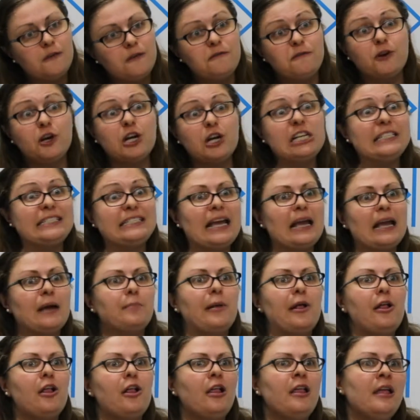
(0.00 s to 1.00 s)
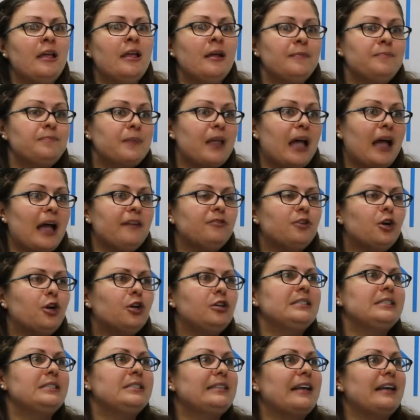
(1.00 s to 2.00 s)
For example, I've
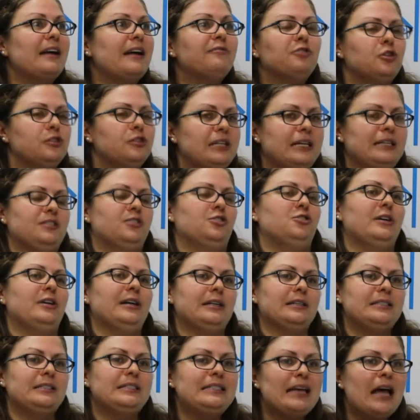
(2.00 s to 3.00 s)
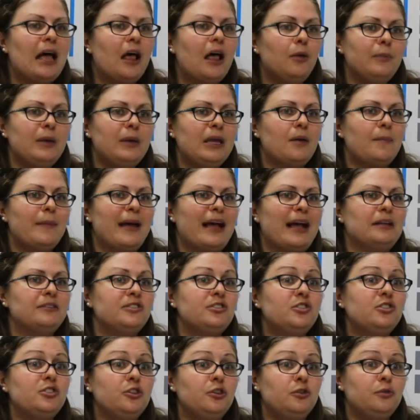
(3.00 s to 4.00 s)
heard several districts tell me
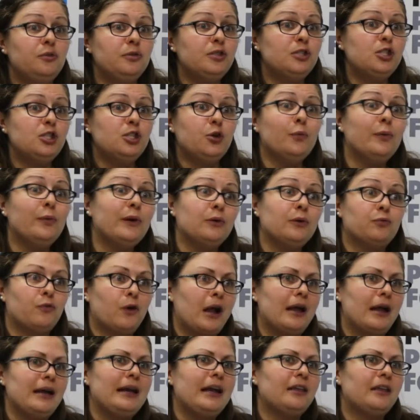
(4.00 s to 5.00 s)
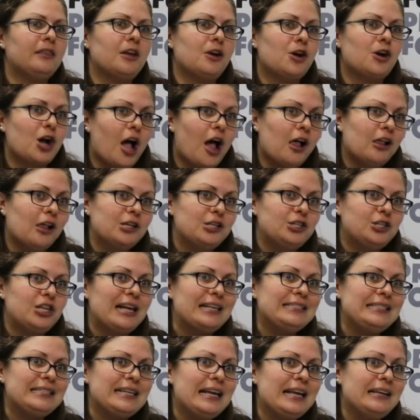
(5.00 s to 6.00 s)
about students who, in writing their college
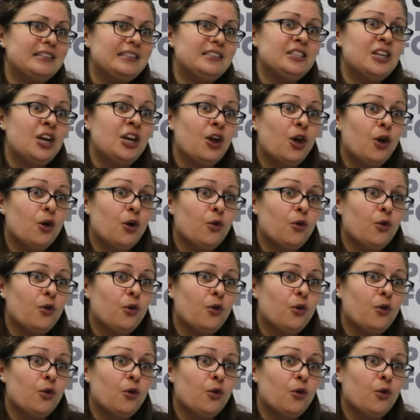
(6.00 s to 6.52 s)
essays,